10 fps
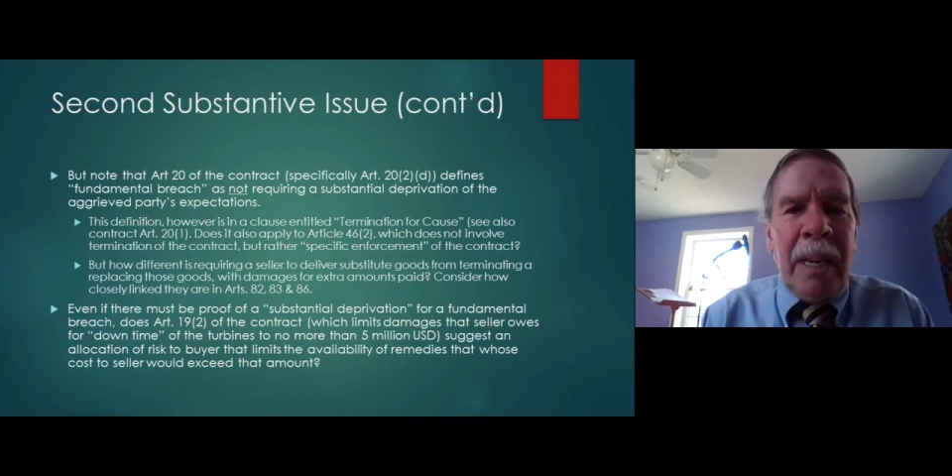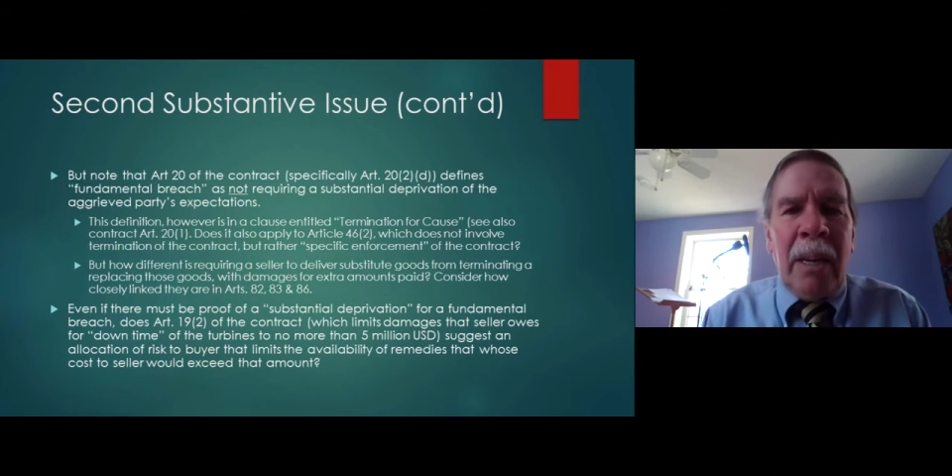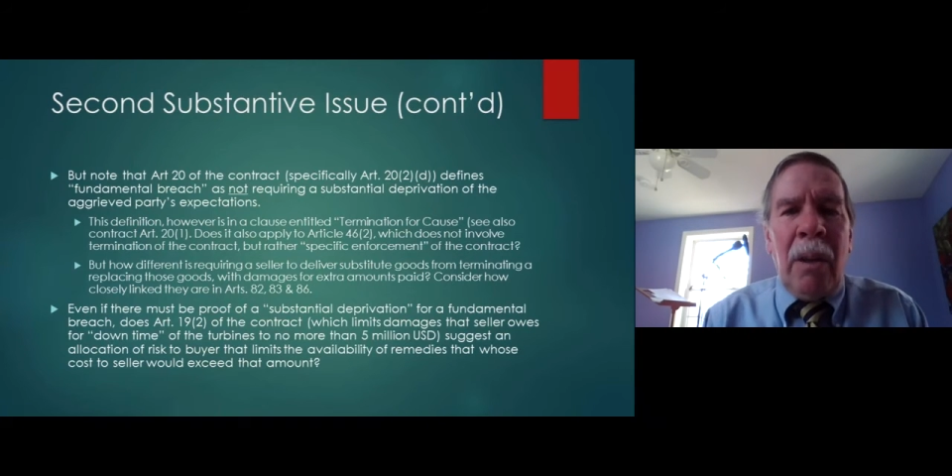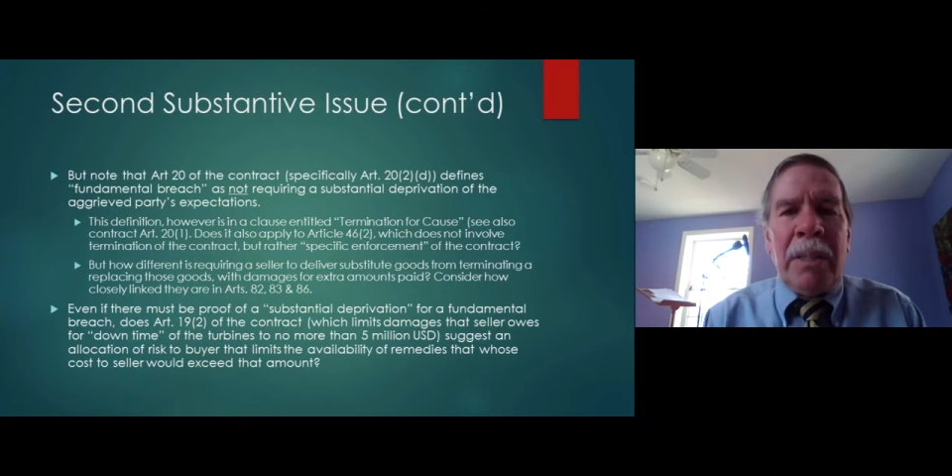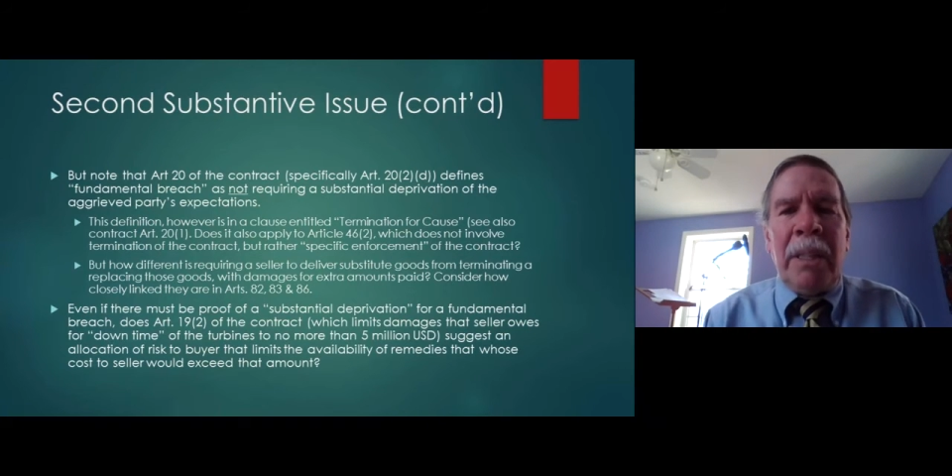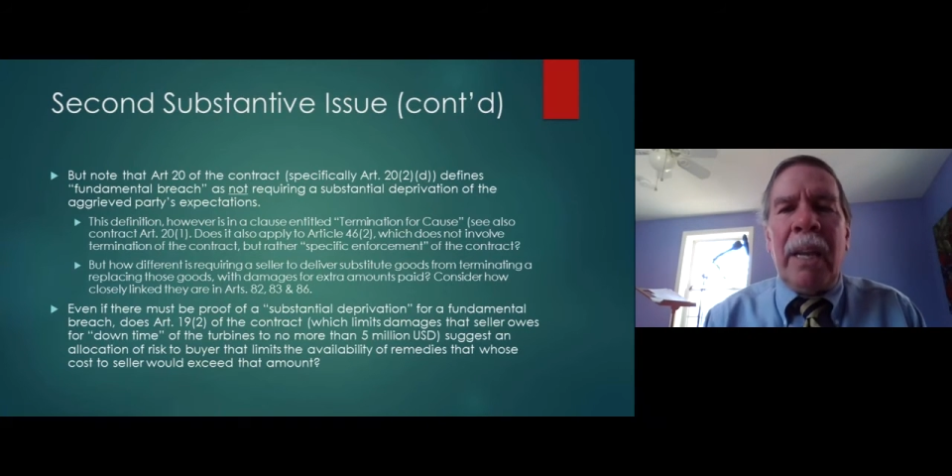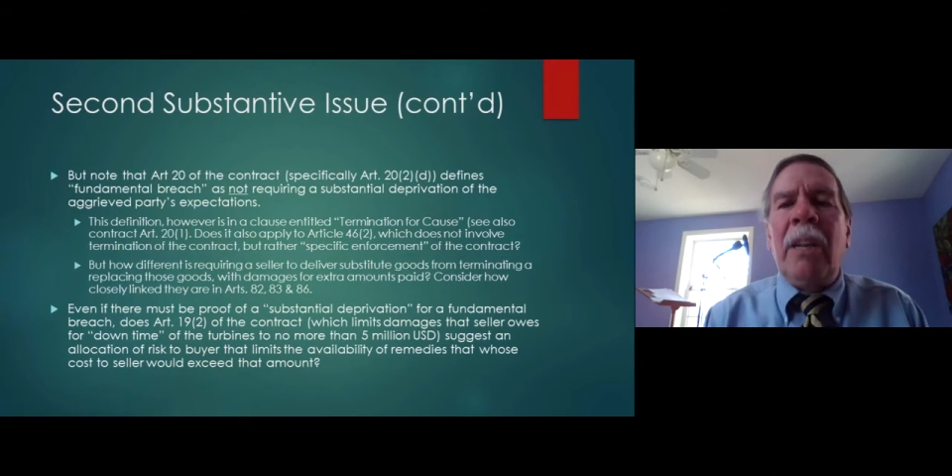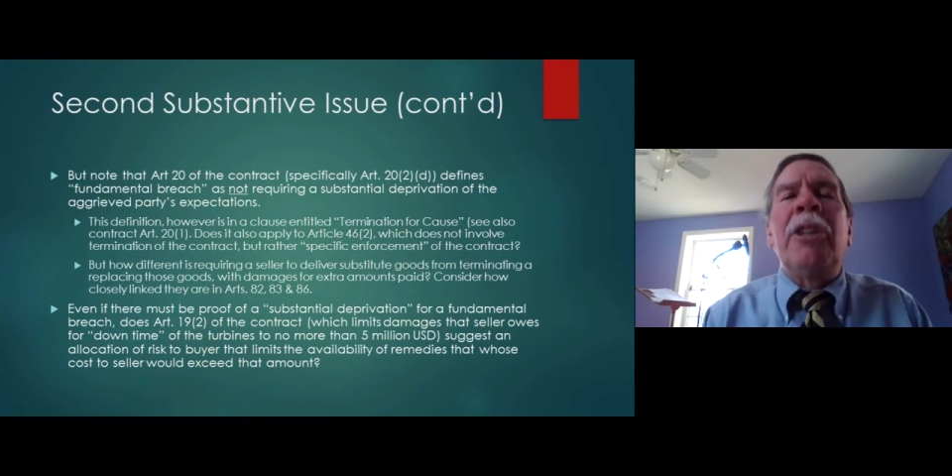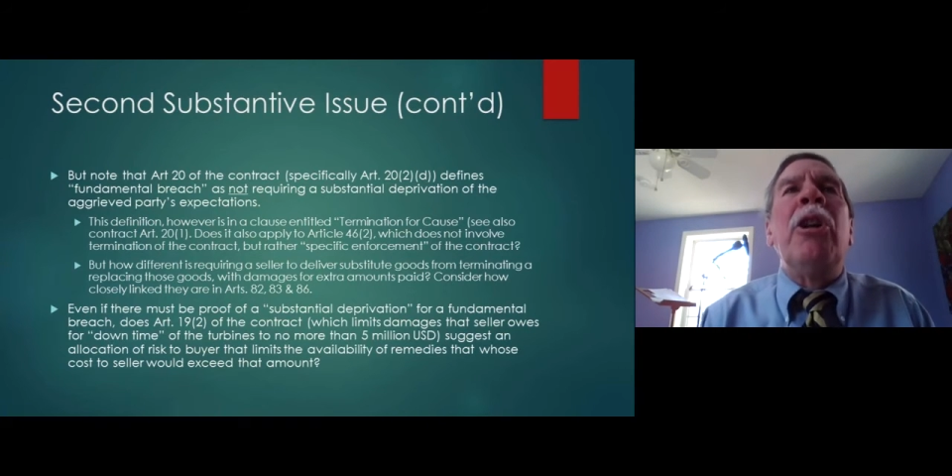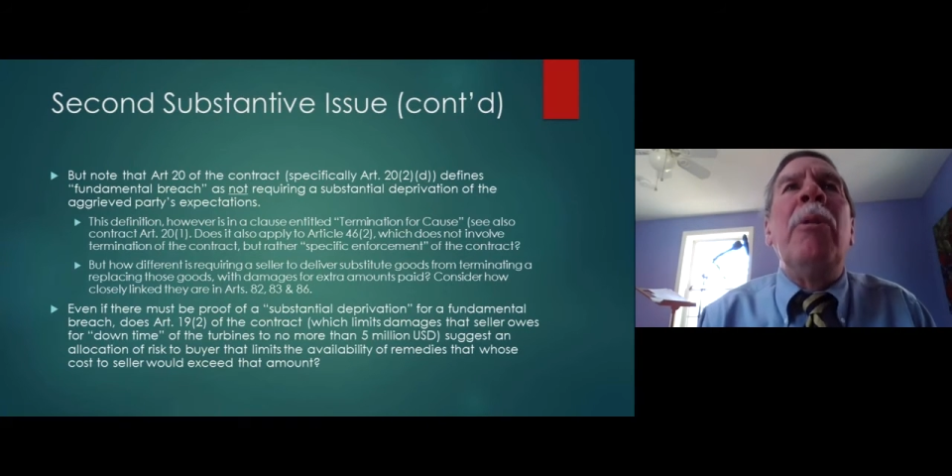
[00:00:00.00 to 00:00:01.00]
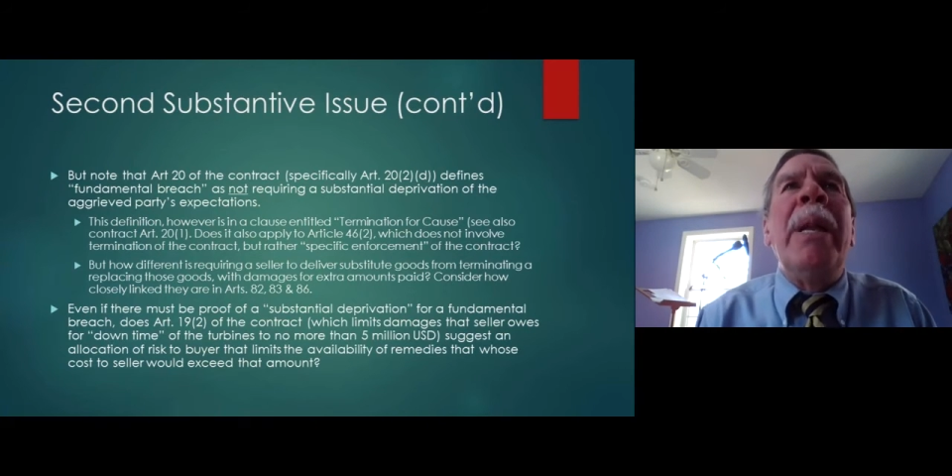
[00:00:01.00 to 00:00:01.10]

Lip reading: is in a clause entitled